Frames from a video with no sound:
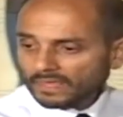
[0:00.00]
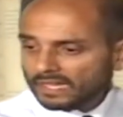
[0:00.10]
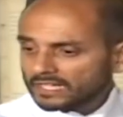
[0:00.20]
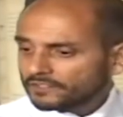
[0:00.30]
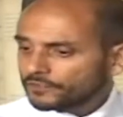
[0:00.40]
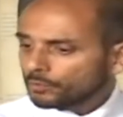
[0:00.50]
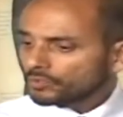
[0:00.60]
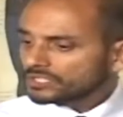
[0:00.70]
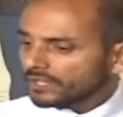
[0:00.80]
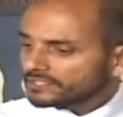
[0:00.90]
And if you
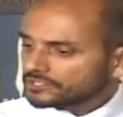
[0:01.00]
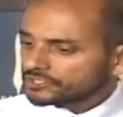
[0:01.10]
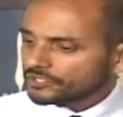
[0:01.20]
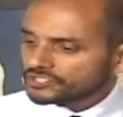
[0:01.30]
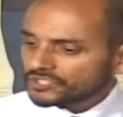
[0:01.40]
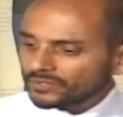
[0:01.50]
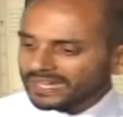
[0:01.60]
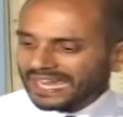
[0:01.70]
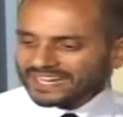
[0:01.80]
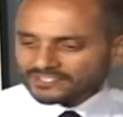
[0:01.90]
would like to turn to
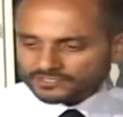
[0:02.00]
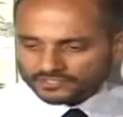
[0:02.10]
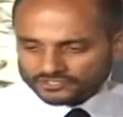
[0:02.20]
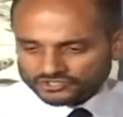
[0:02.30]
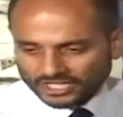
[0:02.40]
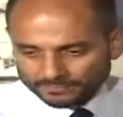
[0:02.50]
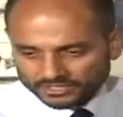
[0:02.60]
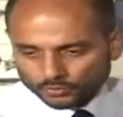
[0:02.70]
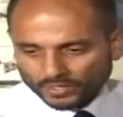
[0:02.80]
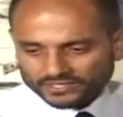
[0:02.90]
Exodus chapter
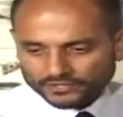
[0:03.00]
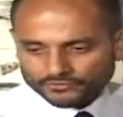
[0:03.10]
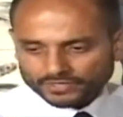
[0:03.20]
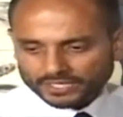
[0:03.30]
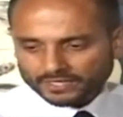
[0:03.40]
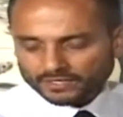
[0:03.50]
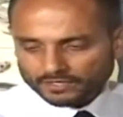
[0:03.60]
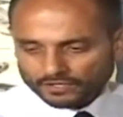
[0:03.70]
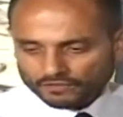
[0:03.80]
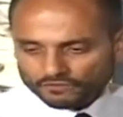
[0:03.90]
23,
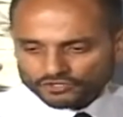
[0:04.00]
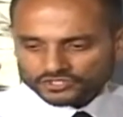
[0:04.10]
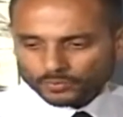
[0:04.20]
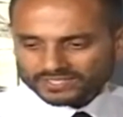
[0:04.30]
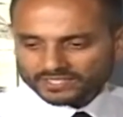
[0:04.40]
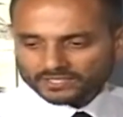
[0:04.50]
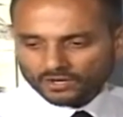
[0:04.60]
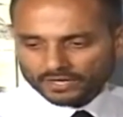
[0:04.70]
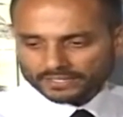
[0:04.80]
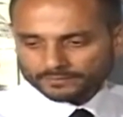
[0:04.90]
verse
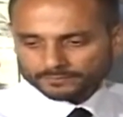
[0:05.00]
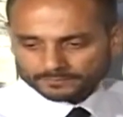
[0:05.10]
29,